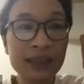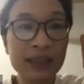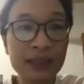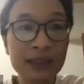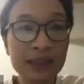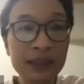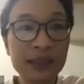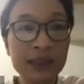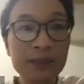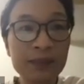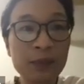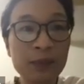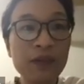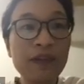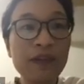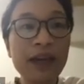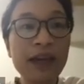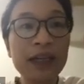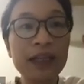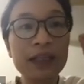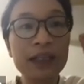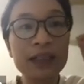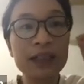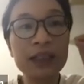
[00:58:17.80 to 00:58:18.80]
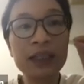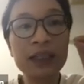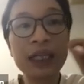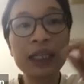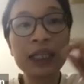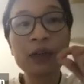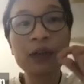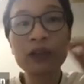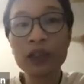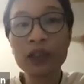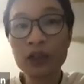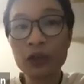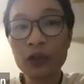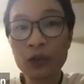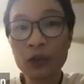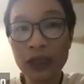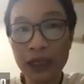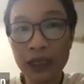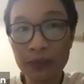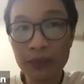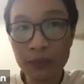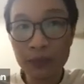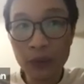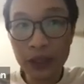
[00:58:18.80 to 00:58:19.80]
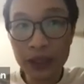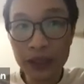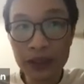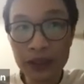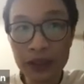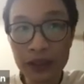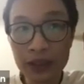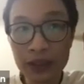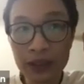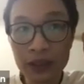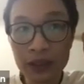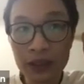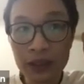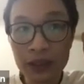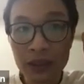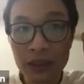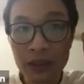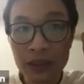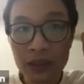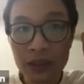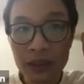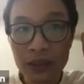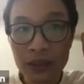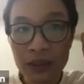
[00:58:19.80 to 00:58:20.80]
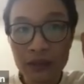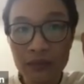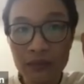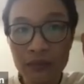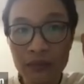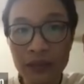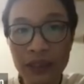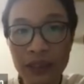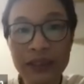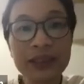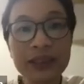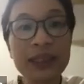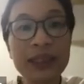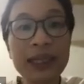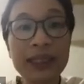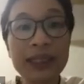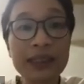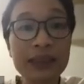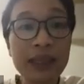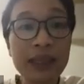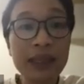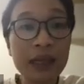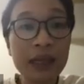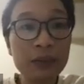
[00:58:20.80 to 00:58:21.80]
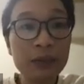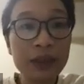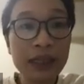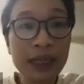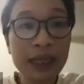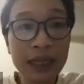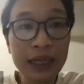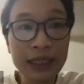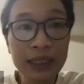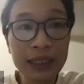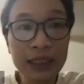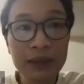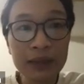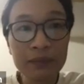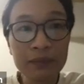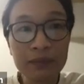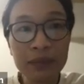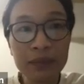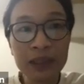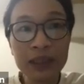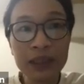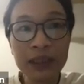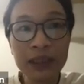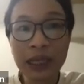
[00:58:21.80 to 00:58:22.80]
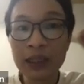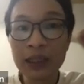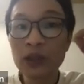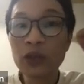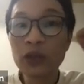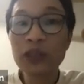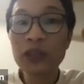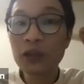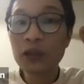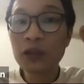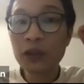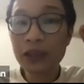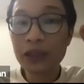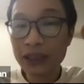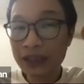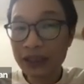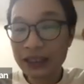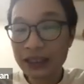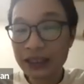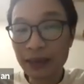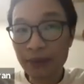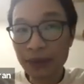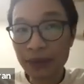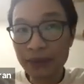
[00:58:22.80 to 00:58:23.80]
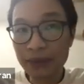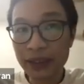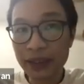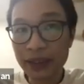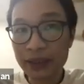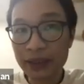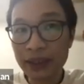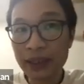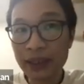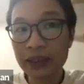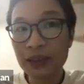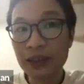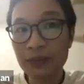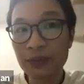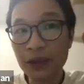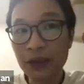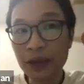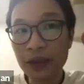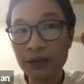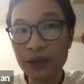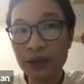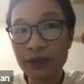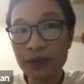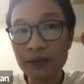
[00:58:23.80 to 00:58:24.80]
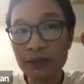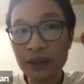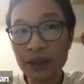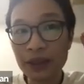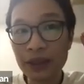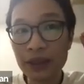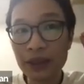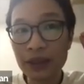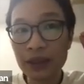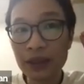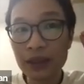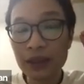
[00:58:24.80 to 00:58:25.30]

exists provided that I know the two endpoints. Let's say I start with A, but then I don't know what is gamma B. That's the problem, right?